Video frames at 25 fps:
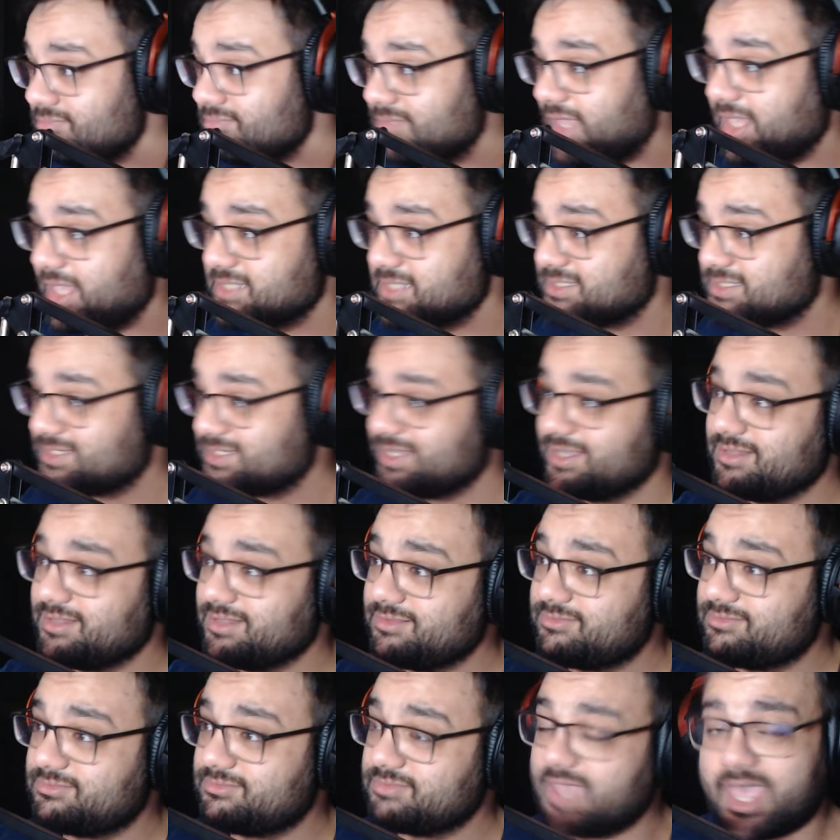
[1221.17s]
He's
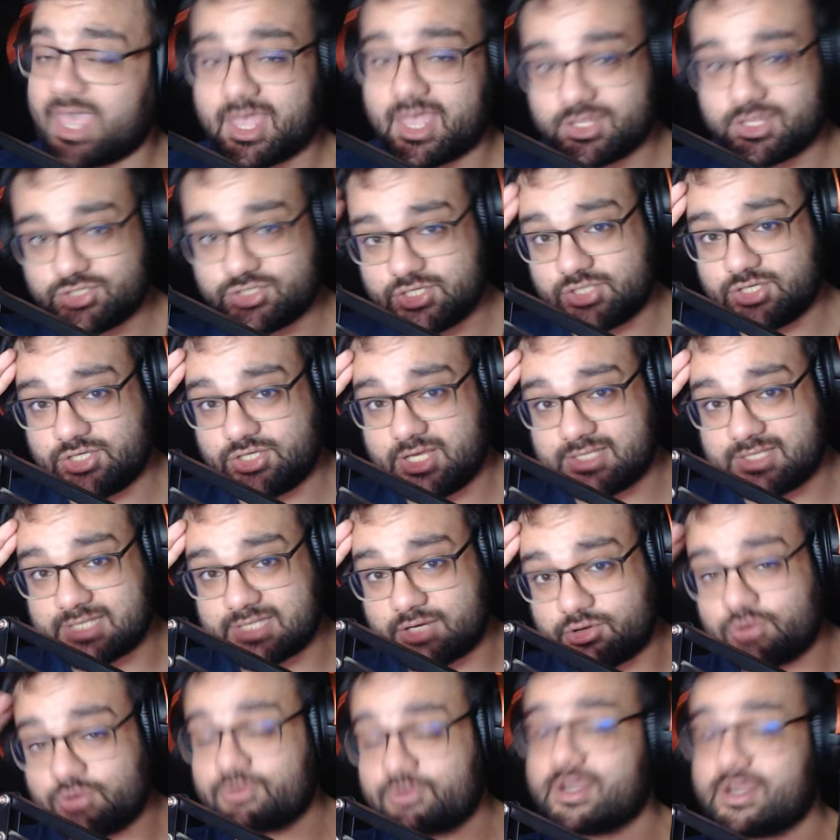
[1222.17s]
skilled and GG's and
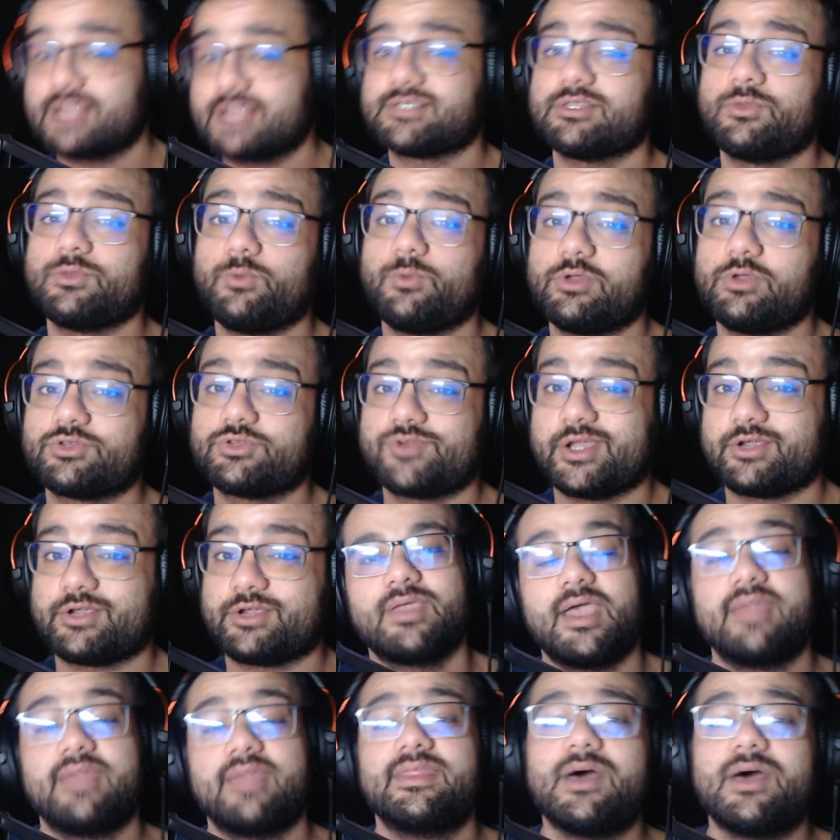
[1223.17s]
congrats on the world
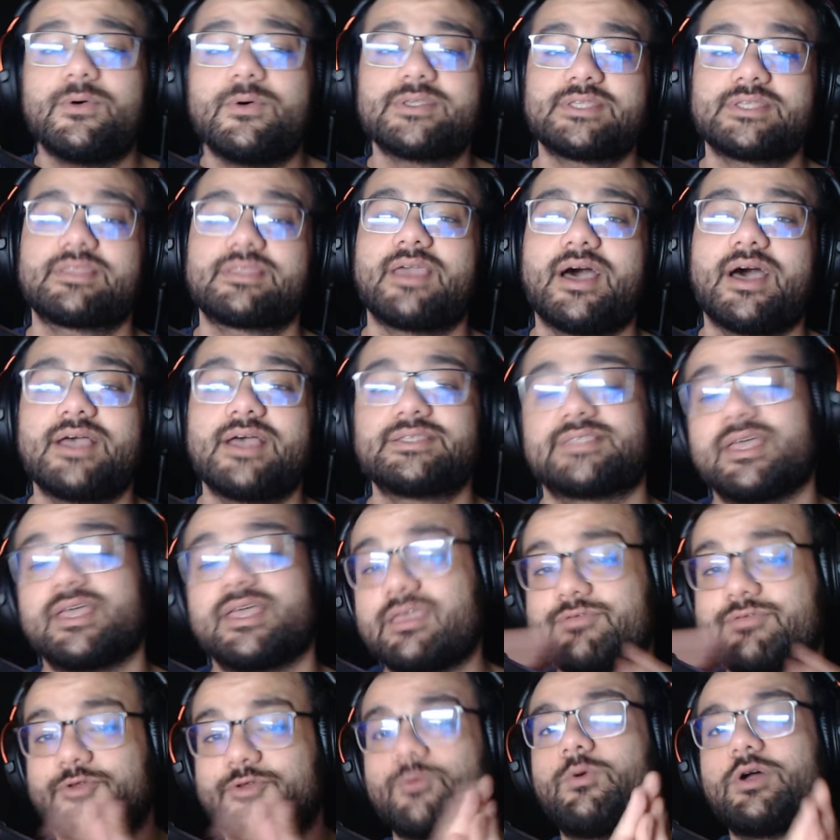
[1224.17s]
record. And that was it guys, thank
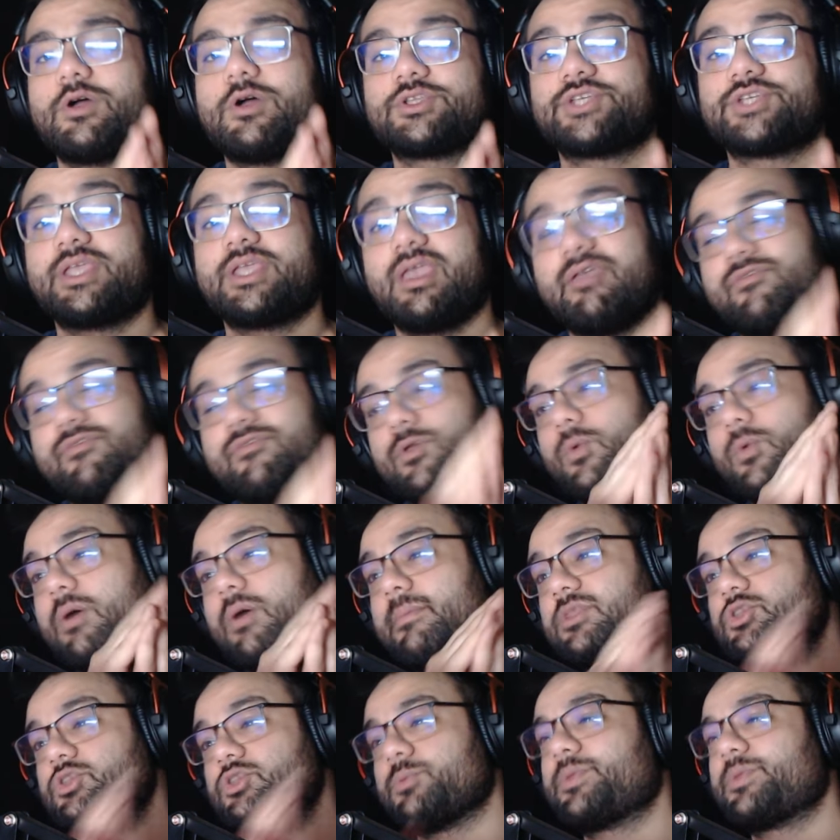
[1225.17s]
you for watching. If you want
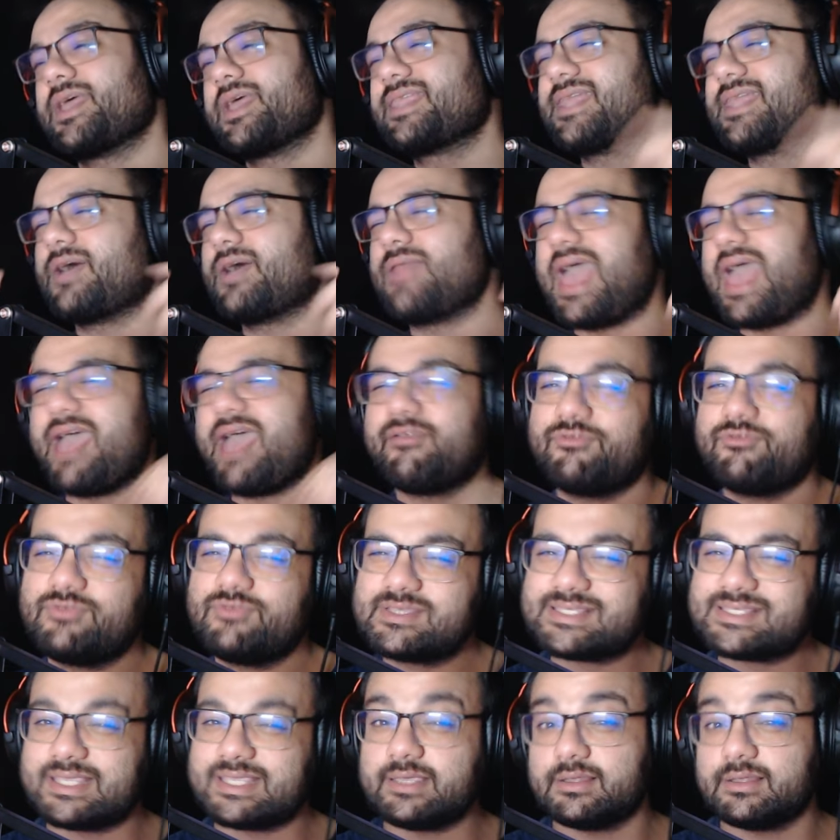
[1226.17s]
me to break down every
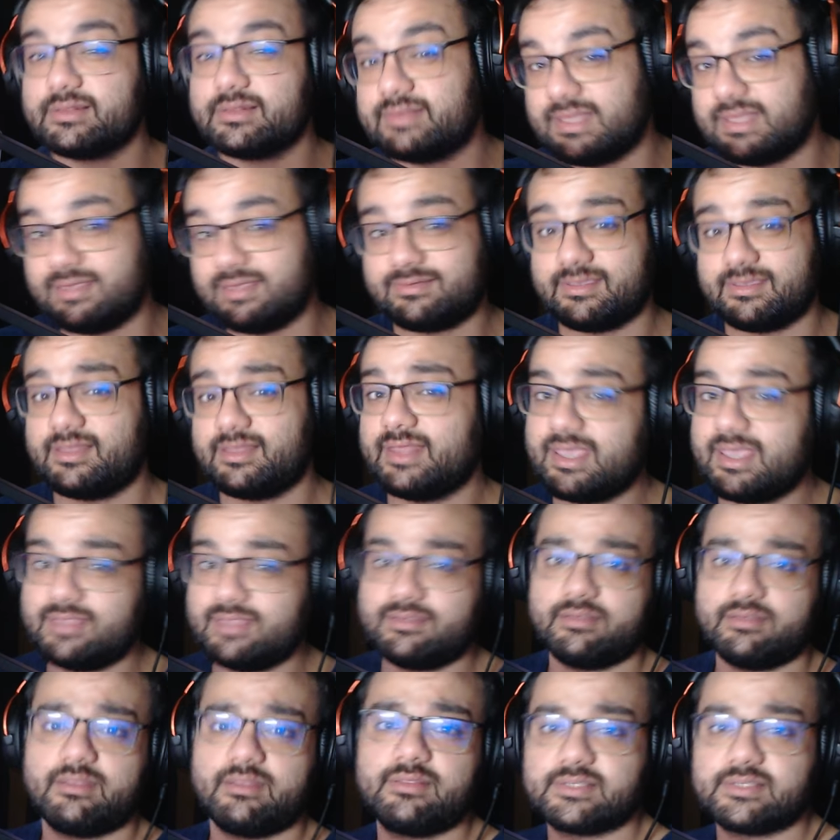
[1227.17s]
single detail he
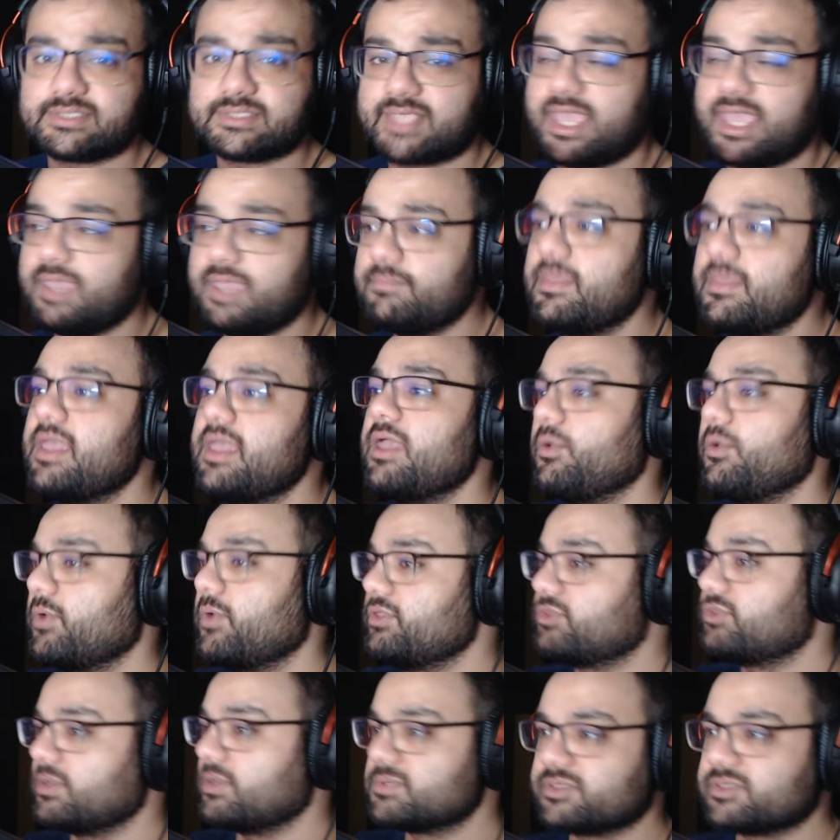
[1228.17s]
did in this game, in
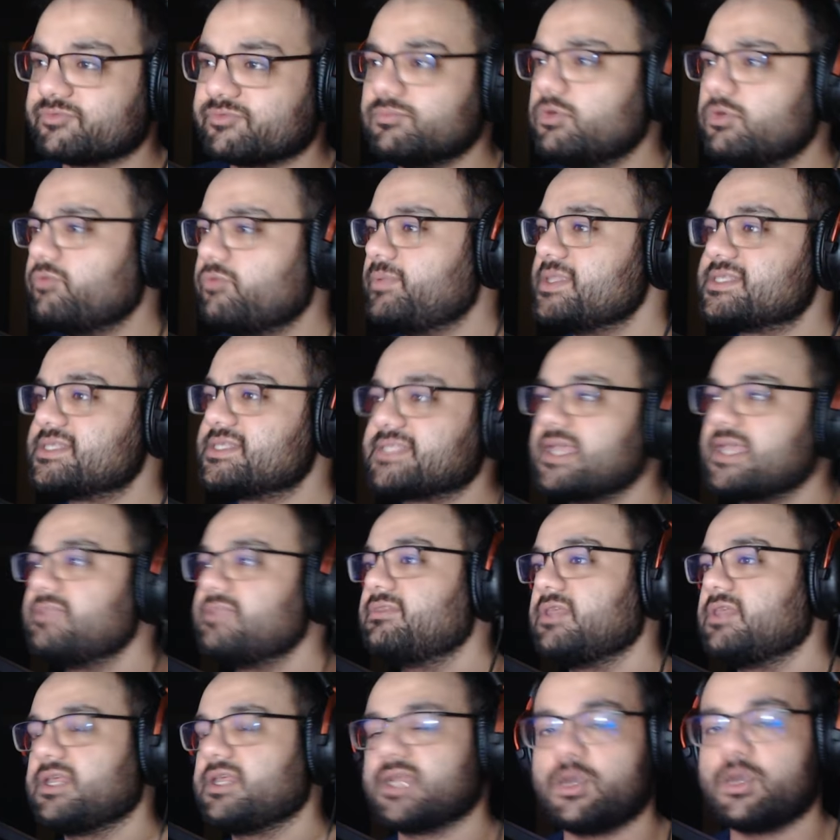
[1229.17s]
terms of movement,
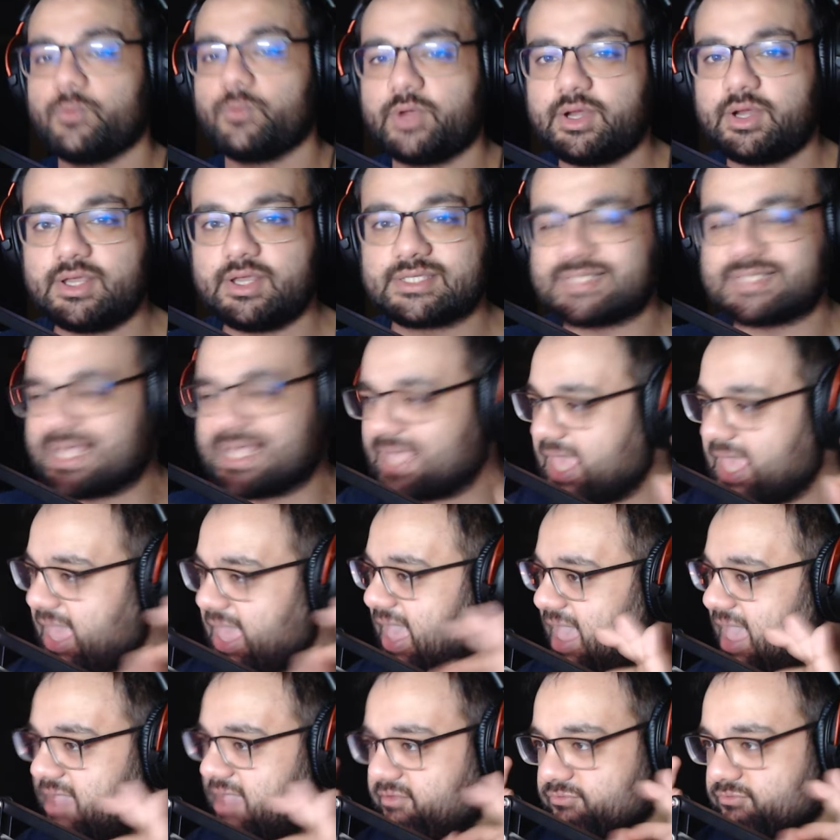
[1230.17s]
centering and awareness, like
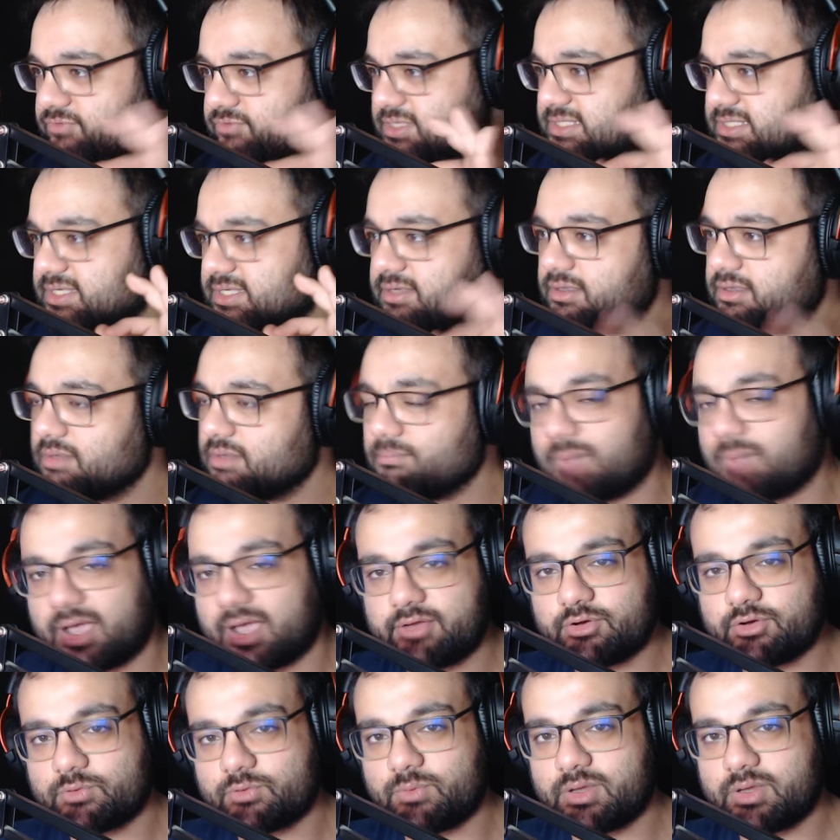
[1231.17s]
every single
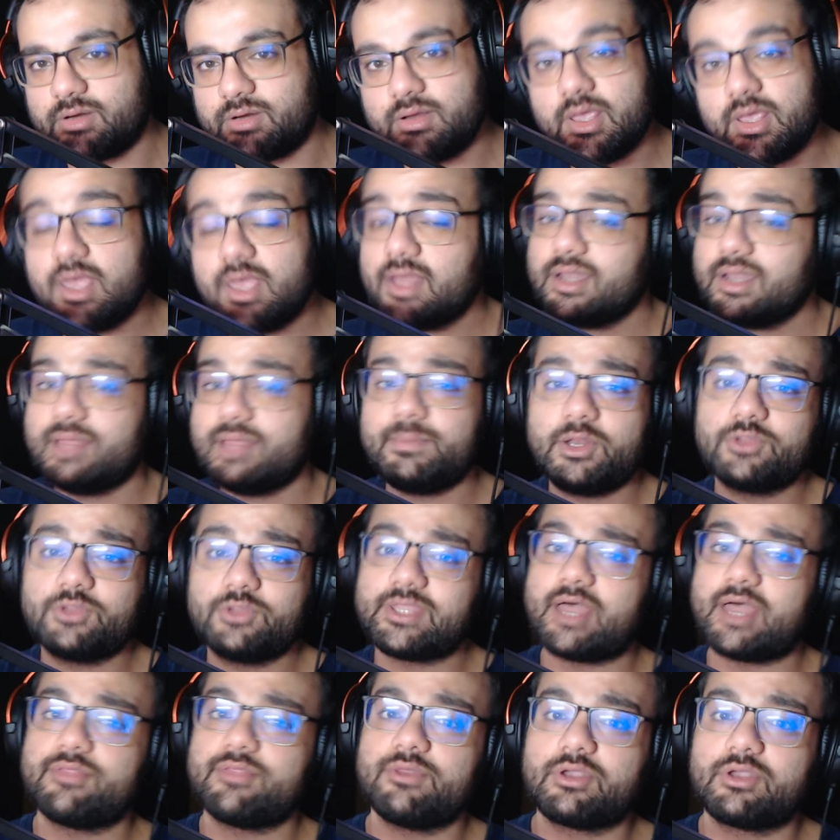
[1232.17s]
minor one, let me know
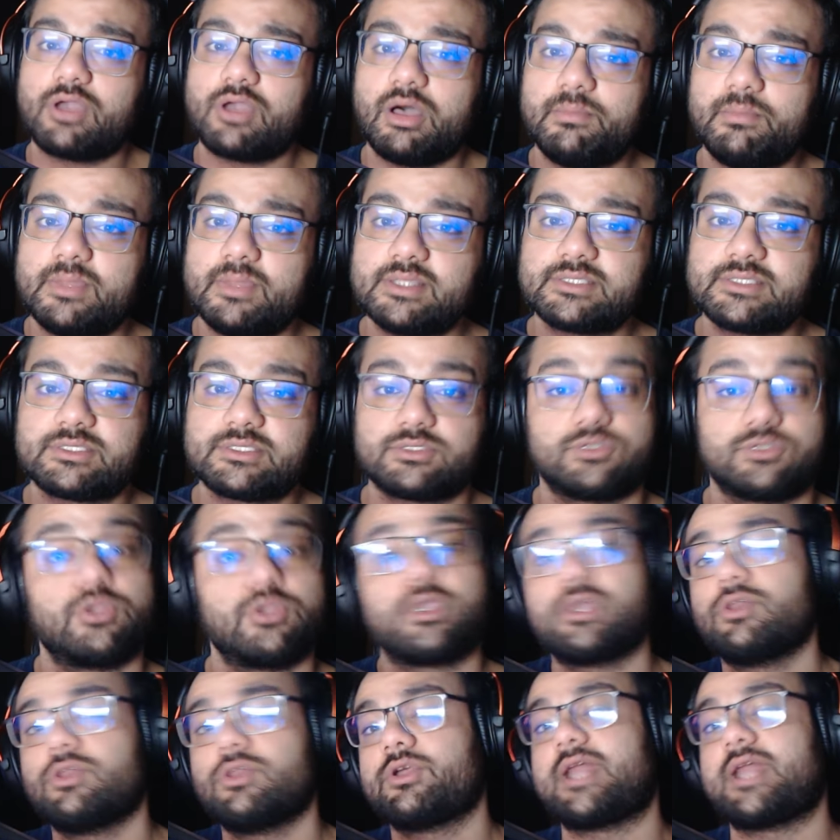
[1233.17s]
down in the comments so you
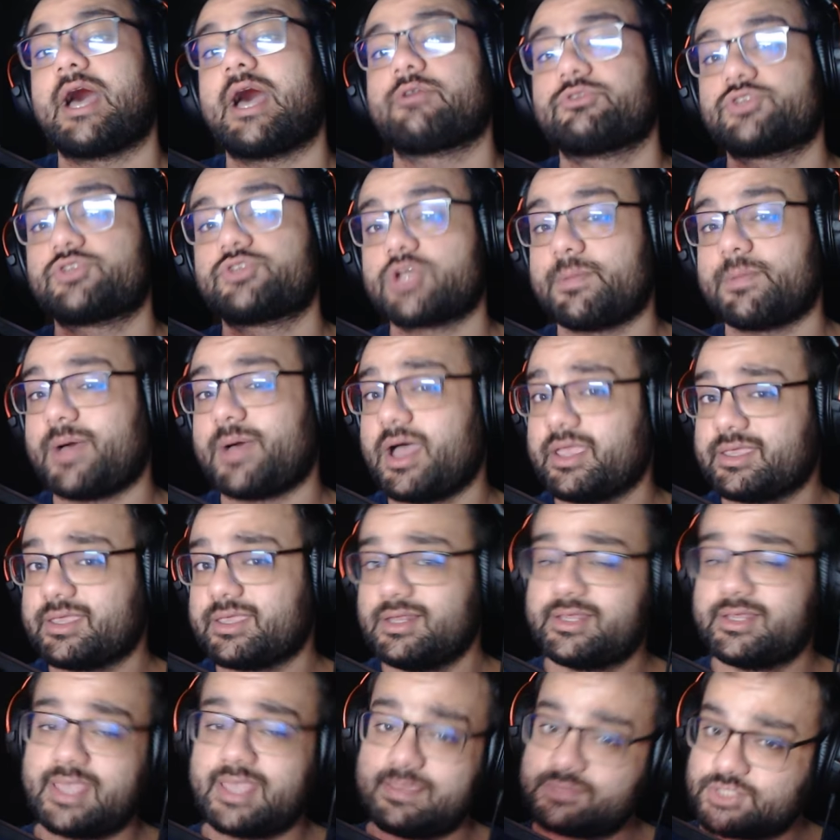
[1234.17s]
can learn how to drop high kill
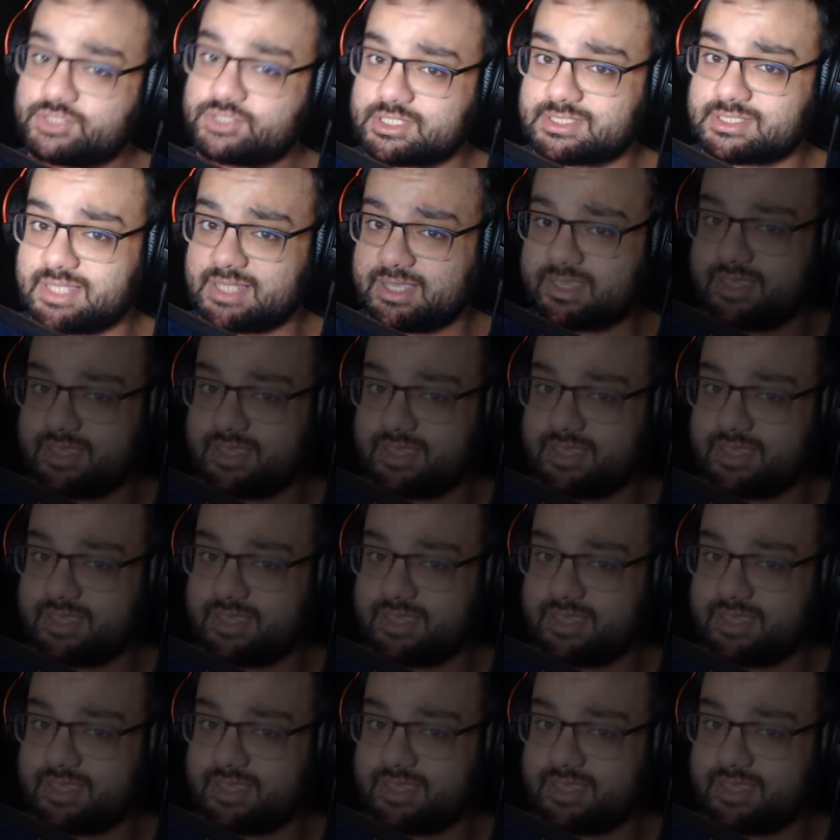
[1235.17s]
games just like